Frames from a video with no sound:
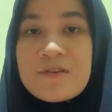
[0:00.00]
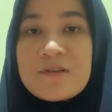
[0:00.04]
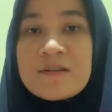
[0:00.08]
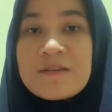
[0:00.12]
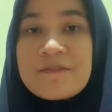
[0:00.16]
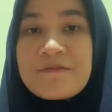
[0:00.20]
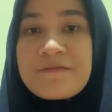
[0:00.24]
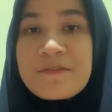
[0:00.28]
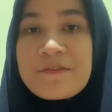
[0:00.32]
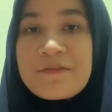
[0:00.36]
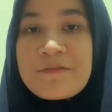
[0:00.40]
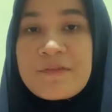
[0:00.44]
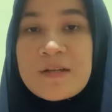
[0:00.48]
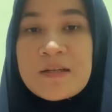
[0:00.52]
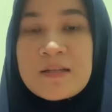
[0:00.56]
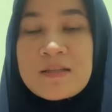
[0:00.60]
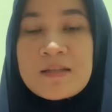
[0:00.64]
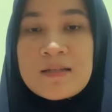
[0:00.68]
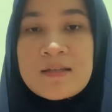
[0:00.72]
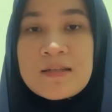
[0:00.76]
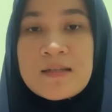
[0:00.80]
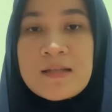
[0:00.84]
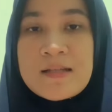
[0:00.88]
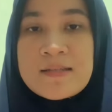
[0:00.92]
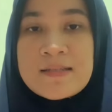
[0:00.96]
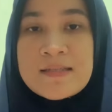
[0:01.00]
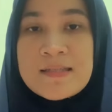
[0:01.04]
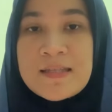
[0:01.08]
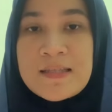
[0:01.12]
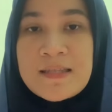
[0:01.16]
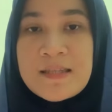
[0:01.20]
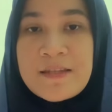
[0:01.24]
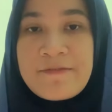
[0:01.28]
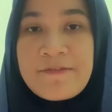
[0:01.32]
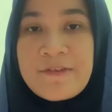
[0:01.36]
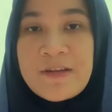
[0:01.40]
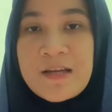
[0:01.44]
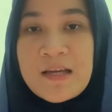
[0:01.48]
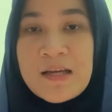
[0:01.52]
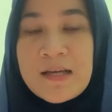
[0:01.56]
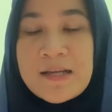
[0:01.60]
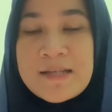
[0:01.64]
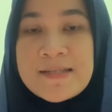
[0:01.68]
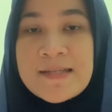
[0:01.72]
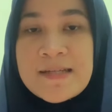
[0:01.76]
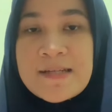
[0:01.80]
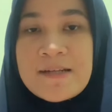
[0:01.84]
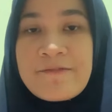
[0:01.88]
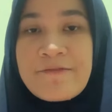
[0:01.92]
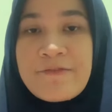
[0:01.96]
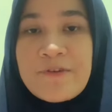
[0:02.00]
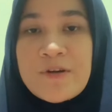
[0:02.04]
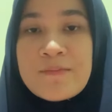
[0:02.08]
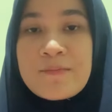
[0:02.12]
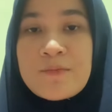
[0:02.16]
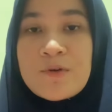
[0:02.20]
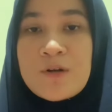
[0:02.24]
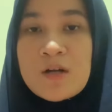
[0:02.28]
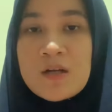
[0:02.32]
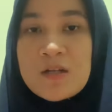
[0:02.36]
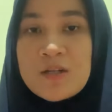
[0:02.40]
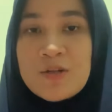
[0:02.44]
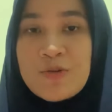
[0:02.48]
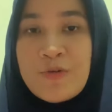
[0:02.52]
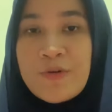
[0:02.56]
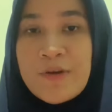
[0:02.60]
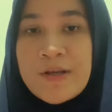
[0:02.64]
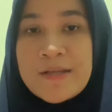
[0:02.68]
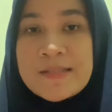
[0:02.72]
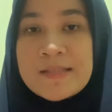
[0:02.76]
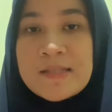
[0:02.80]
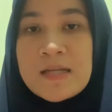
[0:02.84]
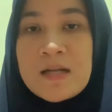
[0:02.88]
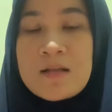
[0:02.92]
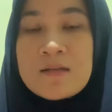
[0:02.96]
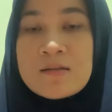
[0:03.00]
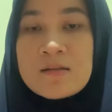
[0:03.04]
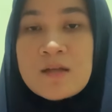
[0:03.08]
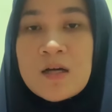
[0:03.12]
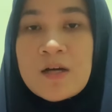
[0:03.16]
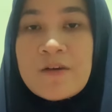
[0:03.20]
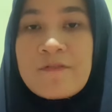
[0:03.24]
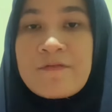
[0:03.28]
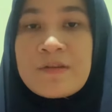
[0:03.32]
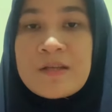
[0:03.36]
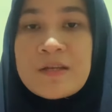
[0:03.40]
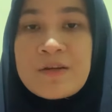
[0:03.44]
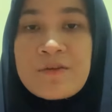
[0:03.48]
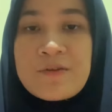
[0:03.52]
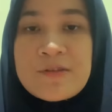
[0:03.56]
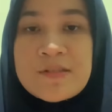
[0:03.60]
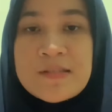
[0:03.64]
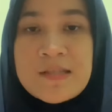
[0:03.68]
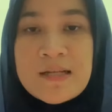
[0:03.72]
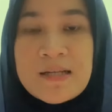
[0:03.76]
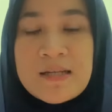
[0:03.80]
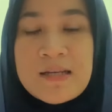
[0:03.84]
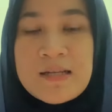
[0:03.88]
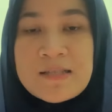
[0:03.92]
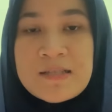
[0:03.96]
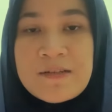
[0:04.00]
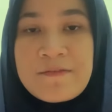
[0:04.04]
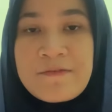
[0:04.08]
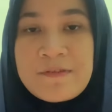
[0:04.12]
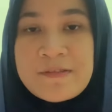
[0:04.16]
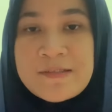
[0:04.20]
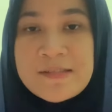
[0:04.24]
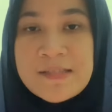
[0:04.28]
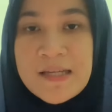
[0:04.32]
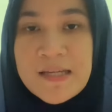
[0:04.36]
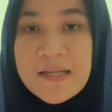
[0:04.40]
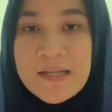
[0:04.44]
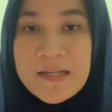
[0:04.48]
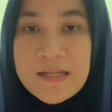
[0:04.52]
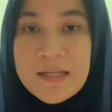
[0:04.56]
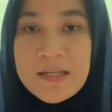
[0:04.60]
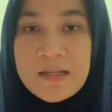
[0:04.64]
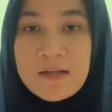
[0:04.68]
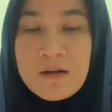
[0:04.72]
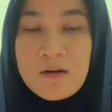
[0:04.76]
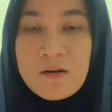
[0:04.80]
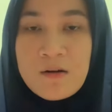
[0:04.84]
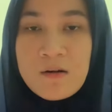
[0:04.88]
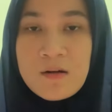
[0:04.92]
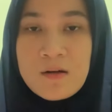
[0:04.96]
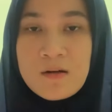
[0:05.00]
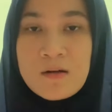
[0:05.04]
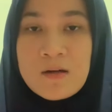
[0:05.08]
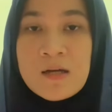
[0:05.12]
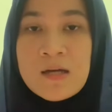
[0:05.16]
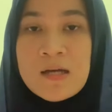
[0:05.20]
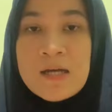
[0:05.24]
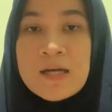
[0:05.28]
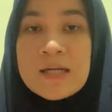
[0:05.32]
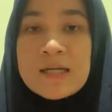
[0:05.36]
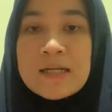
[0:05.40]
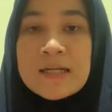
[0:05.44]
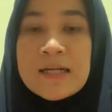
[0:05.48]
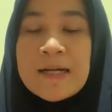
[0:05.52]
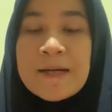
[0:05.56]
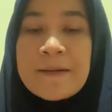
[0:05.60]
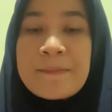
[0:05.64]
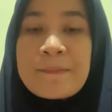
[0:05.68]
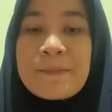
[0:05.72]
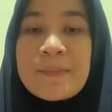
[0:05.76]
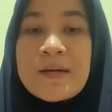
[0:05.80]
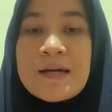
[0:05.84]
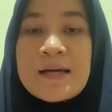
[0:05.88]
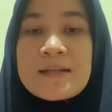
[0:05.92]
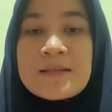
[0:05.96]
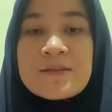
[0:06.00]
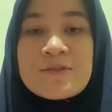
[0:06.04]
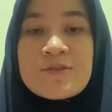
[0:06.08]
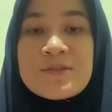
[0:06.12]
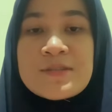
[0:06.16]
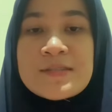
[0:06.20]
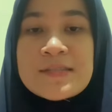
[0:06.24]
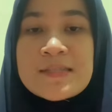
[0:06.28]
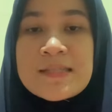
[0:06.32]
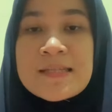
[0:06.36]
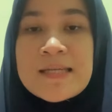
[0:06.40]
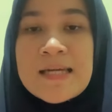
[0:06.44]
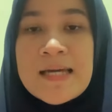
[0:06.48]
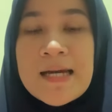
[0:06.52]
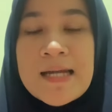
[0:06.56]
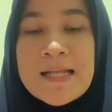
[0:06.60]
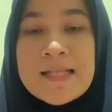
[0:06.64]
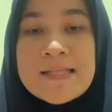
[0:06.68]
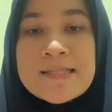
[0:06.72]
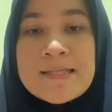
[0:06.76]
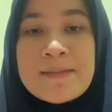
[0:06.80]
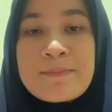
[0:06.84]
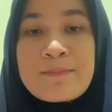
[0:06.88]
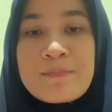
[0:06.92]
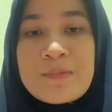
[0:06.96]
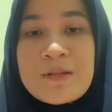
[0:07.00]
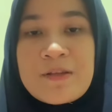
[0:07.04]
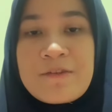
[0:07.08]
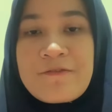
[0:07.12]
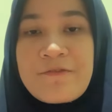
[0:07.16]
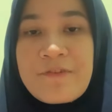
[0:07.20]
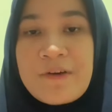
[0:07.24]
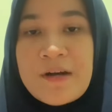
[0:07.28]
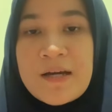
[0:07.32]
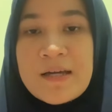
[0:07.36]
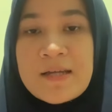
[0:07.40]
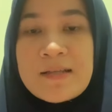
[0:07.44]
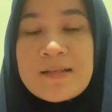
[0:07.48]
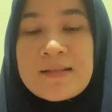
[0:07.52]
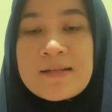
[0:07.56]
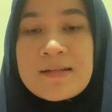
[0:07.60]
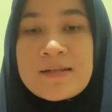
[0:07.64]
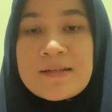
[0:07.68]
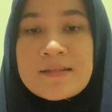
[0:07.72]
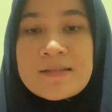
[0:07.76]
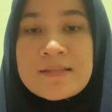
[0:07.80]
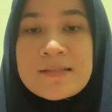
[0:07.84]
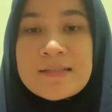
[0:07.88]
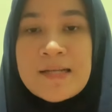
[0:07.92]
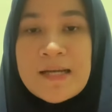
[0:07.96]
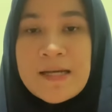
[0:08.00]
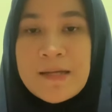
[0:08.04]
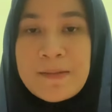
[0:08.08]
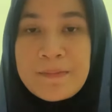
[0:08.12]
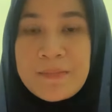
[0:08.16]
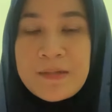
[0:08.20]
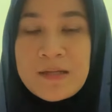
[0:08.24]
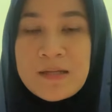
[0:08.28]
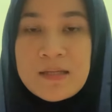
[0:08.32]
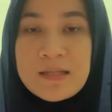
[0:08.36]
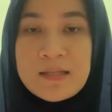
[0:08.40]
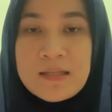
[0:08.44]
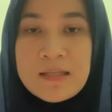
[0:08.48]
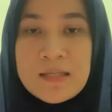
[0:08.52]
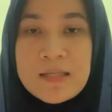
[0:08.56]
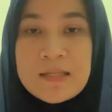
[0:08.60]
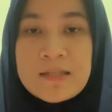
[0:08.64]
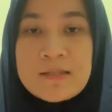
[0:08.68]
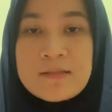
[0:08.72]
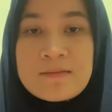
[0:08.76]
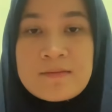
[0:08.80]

reviewing the needs identification from core questions of linguistic needs, emphasizing or come back to see and simplify learning ability.